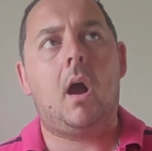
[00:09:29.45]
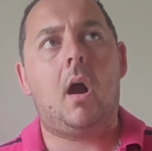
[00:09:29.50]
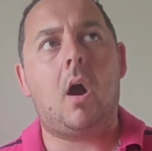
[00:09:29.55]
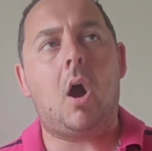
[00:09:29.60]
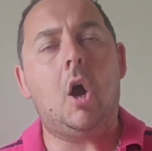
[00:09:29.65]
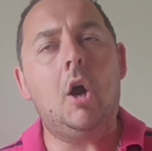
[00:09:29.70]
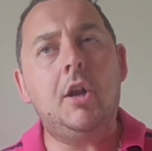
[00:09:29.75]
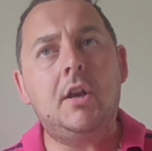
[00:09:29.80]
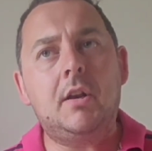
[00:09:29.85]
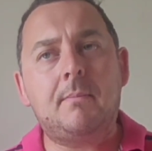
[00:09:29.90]

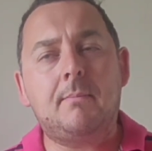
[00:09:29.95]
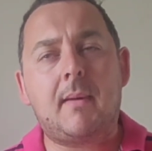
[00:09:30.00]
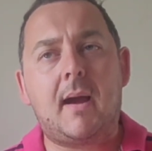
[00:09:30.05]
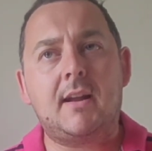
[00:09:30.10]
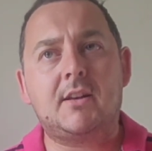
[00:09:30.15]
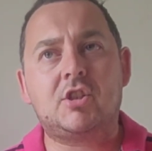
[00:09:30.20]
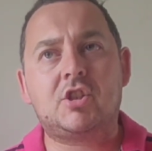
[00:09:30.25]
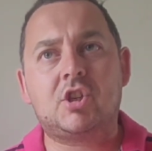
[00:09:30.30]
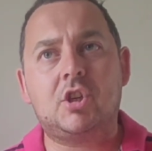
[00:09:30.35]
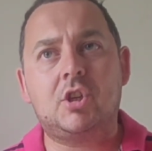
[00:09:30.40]
I'd
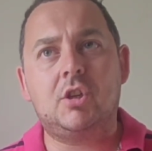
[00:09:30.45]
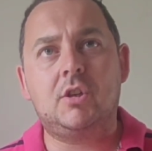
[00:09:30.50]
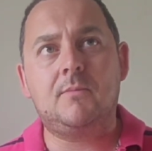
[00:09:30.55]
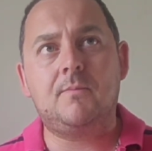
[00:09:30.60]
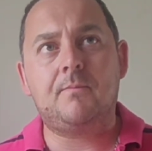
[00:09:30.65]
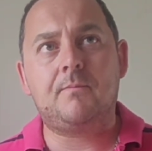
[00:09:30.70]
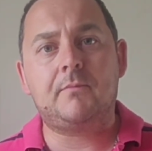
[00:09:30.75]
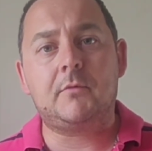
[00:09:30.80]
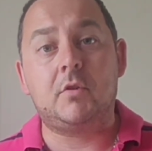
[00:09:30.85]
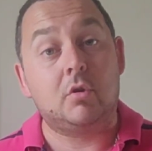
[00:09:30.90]

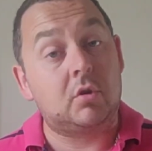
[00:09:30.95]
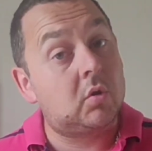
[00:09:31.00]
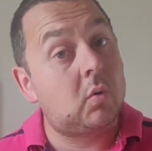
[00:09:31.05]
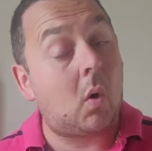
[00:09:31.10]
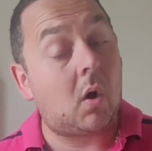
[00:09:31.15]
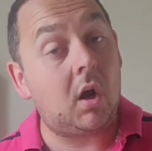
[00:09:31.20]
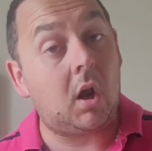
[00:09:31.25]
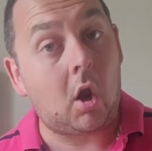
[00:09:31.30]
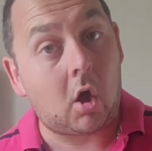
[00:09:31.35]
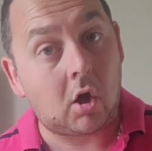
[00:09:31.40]
imagine you'd
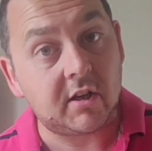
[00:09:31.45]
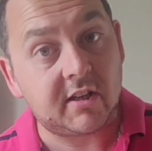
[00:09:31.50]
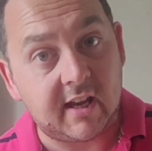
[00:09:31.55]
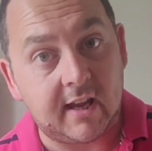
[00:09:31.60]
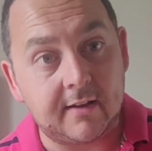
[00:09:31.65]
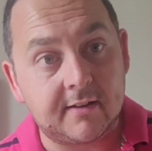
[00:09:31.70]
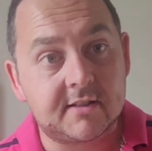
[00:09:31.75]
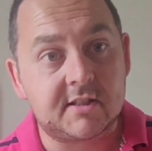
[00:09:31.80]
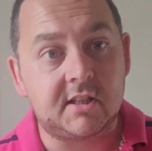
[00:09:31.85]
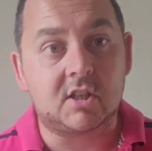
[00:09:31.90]
quite like
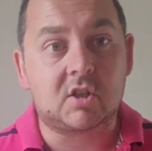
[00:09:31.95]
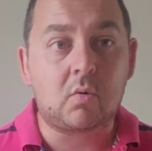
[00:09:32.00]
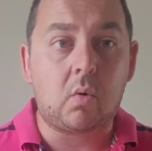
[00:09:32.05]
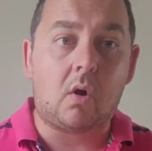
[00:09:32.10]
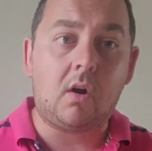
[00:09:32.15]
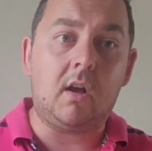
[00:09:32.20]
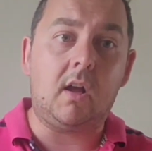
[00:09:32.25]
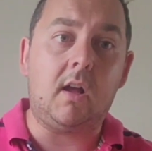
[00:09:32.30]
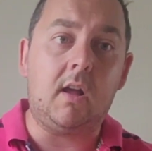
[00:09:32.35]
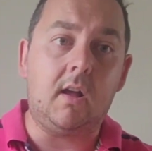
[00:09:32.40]
it, because it's
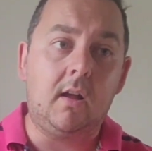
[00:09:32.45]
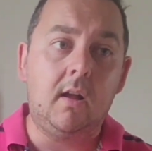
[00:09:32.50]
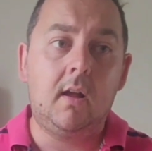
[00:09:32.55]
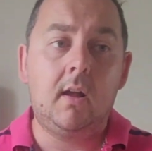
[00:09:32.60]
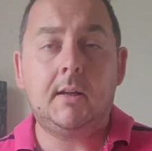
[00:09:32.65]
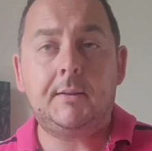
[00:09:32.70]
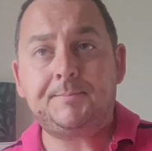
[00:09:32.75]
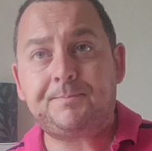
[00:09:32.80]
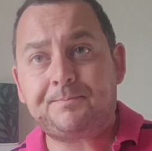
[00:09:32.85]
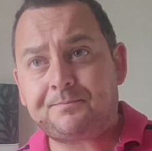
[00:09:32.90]
quite a
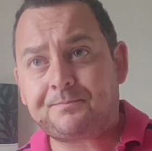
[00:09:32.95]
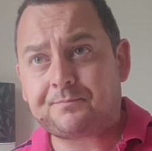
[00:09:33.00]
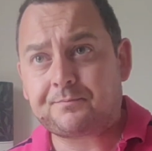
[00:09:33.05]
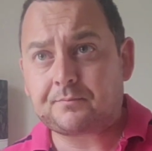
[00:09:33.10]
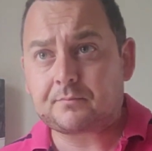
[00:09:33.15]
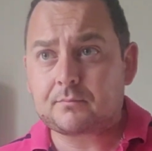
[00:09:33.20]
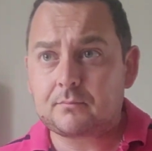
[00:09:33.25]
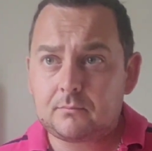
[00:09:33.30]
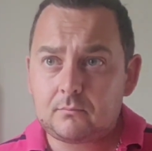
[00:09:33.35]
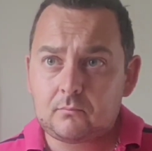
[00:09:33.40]

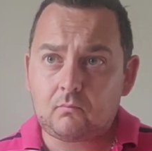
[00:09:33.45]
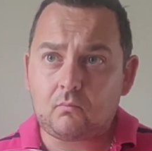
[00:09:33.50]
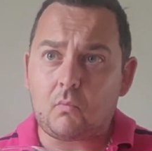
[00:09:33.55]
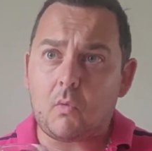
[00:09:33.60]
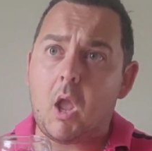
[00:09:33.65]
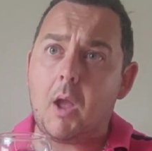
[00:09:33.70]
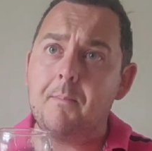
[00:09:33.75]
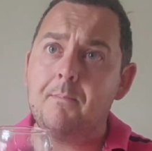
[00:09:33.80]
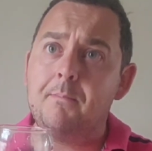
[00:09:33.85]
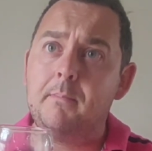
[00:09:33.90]

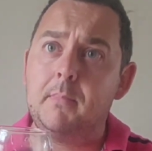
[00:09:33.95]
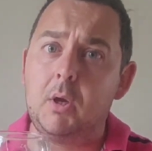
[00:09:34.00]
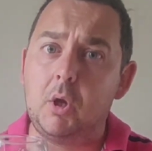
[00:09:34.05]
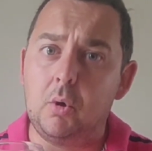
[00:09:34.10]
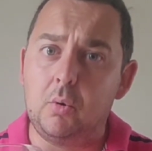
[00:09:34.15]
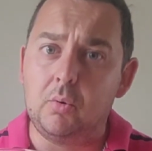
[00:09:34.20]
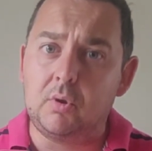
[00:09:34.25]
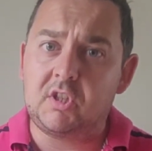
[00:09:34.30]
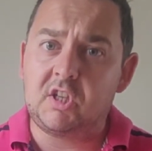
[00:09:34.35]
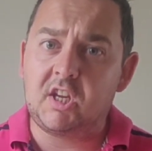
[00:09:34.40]

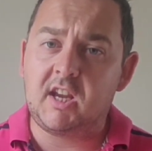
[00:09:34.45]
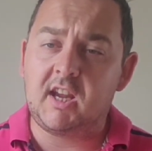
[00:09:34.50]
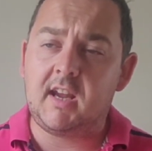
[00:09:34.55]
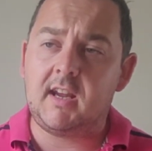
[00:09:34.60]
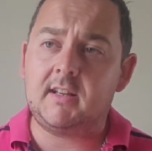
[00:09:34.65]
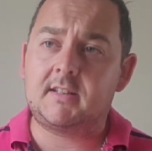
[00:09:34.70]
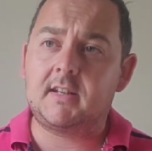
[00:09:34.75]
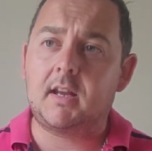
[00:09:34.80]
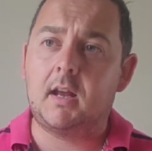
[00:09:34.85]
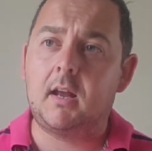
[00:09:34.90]

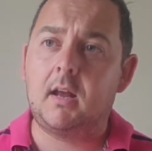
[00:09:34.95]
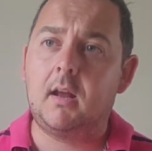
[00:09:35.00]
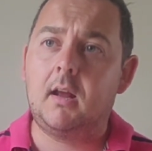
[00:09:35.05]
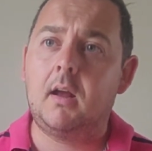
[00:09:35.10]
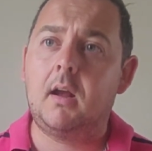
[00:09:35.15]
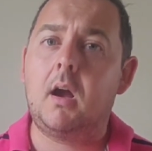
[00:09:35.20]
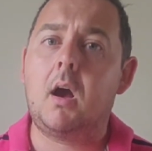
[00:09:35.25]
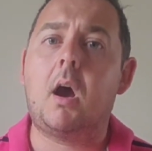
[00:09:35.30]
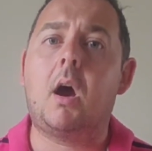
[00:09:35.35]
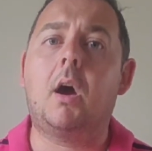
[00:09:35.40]
muted
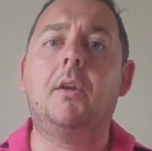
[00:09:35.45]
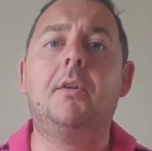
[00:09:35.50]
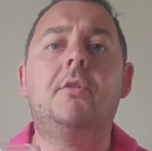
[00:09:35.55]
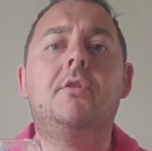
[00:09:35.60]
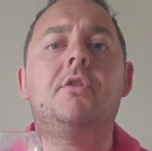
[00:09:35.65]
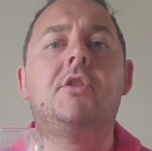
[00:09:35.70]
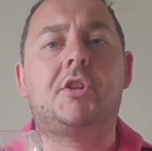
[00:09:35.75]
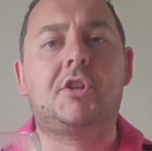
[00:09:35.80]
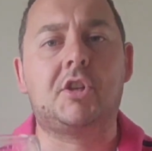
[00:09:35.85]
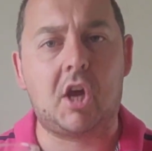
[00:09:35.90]

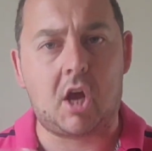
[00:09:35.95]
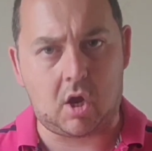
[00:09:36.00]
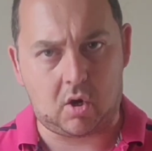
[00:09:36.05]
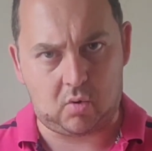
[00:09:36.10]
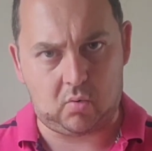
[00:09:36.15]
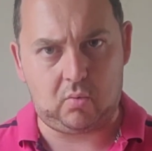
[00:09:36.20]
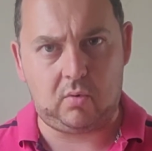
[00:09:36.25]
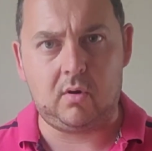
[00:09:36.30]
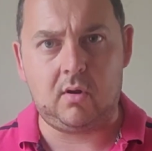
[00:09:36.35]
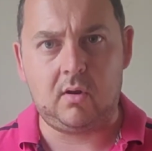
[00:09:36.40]

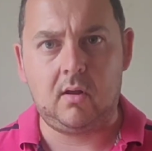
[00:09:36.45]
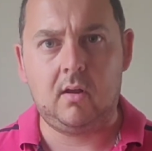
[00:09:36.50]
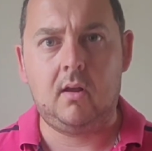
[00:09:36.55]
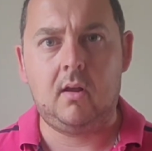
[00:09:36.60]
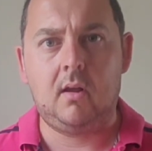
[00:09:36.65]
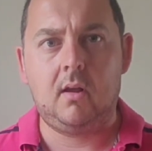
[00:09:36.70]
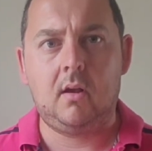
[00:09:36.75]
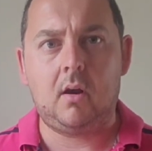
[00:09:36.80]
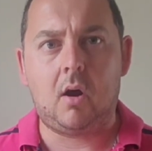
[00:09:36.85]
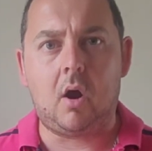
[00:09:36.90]
undertone
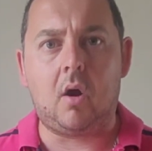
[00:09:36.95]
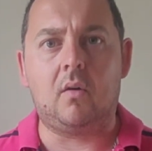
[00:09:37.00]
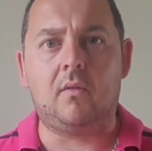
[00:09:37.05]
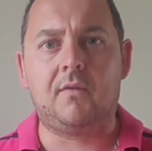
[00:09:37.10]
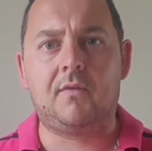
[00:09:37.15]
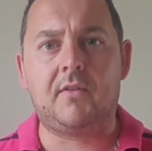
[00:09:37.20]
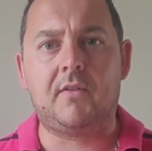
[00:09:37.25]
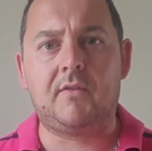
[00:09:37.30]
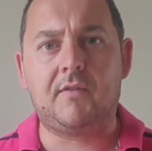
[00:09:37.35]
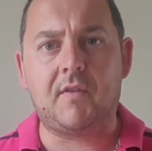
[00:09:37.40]

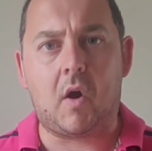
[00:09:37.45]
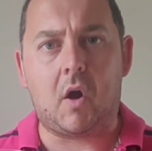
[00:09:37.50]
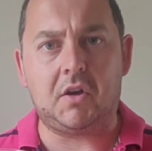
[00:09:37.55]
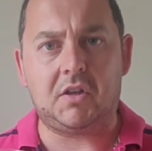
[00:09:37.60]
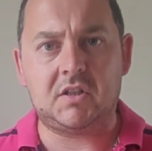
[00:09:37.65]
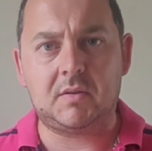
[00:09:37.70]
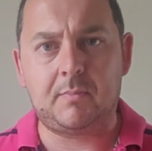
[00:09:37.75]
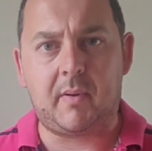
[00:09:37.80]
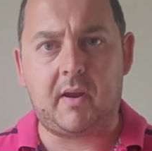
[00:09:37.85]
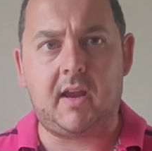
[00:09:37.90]
of the
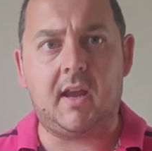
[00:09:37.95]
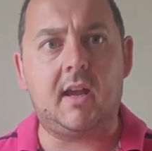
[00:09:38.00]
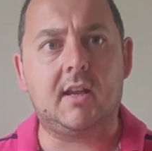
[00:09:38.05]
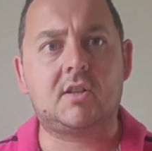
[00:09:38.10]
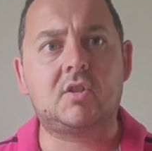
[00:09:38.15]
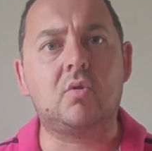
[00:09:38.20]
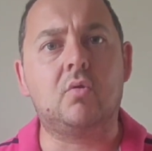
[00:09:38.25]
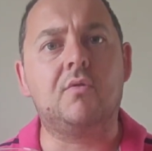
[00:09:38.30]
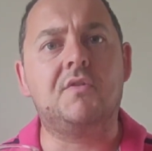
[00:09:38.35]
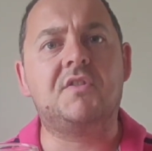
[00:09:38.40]

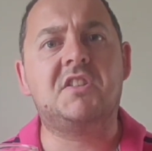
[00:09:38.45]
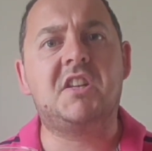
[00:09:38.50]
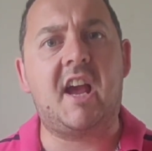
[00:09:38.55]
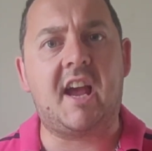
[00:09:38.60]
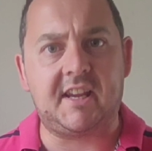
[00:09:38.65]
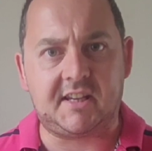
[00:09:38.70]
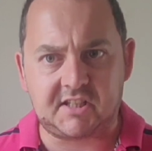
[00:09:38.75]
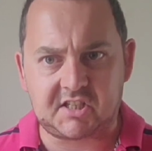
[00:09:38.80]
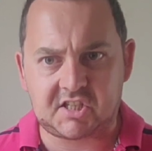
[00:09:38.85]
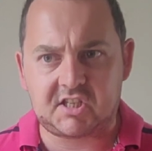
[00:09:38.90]
Weissbier sort of
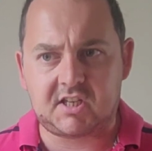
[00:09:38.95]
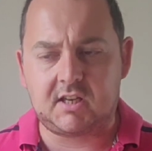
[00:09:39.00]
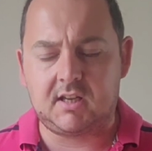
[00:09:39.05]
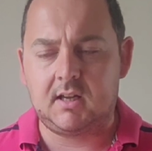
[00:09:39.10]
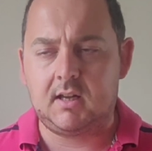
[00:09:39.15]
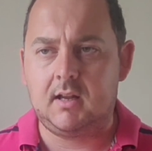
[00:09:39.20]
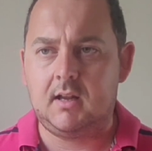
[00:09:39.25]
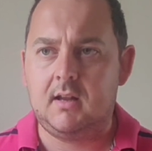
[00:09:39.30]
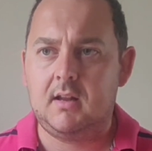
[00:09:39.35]
taste,